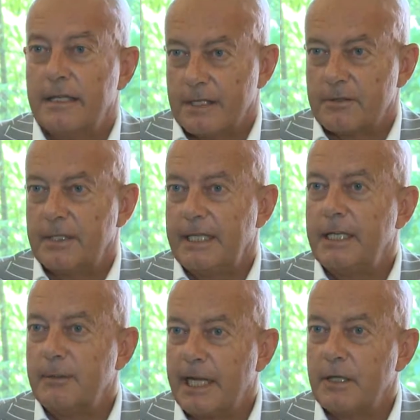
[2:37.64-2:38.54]
Yes, a
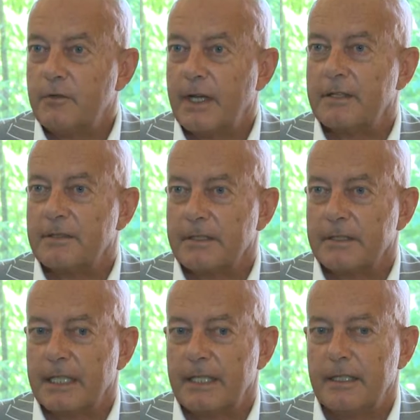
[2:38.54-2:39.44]
leading
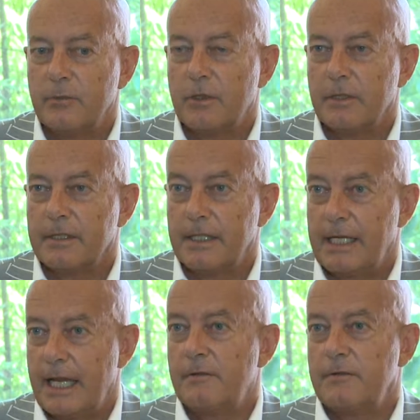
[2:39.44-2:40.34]
manufacturer in the world. And
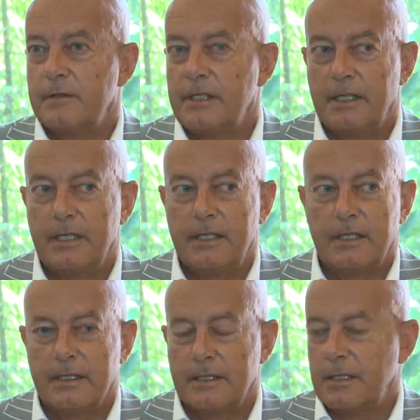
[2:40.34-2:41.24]
they have
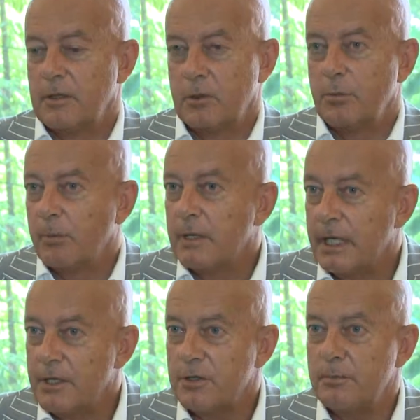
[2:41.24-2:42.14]
the
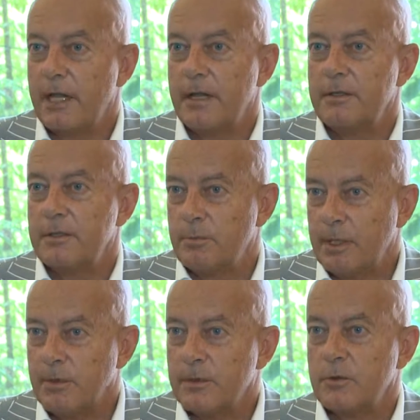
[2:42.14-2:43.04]
population base, the
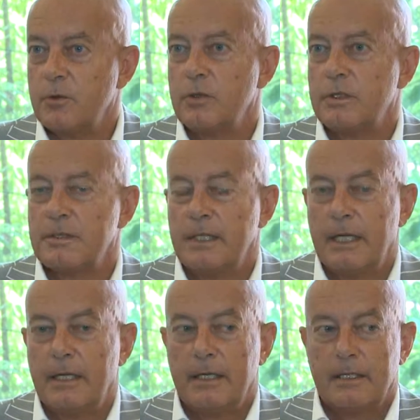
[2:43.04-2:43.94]
people to do it,
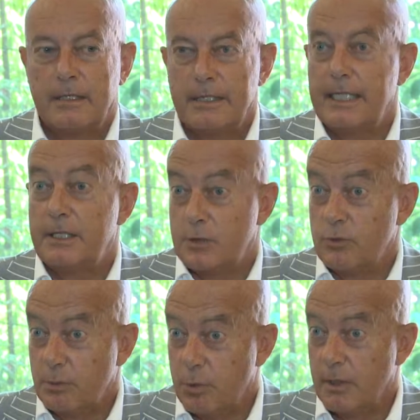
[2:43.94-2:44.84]
mm-hmm. the need
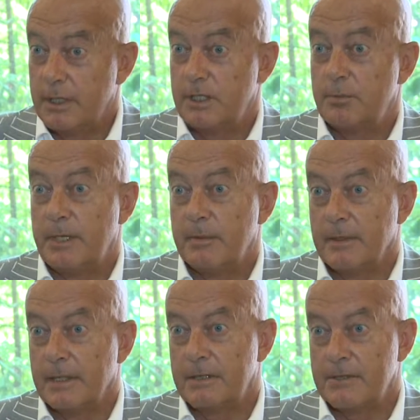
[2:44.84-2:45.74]
to employ these
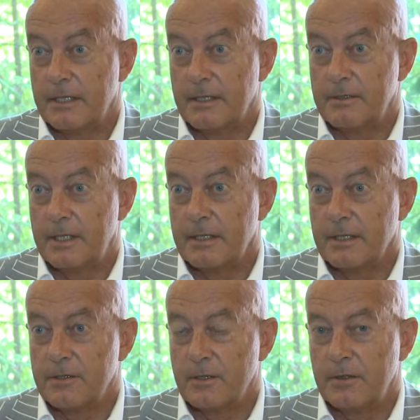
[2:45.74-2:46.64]
people, etc.,
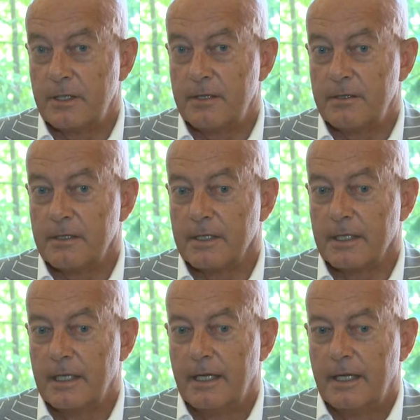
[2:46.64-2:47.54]
etc. So there is
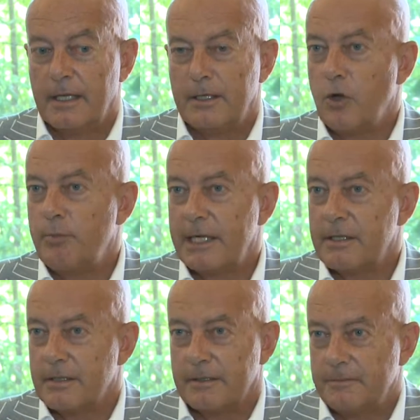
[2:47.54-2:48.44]
no
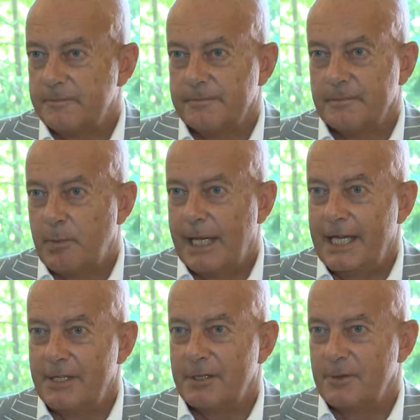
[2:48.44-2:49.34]
better
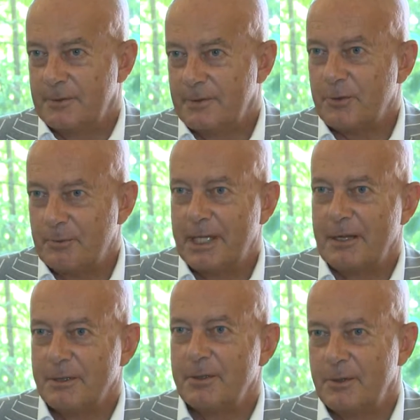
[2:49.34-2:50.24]
place to be
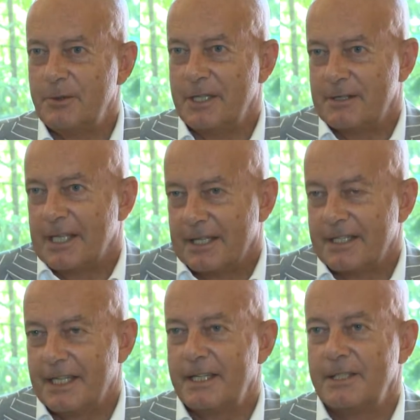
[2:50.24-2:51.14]
able to do this than
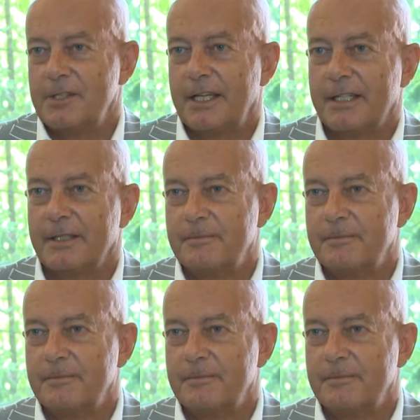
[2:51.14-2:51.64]
in China.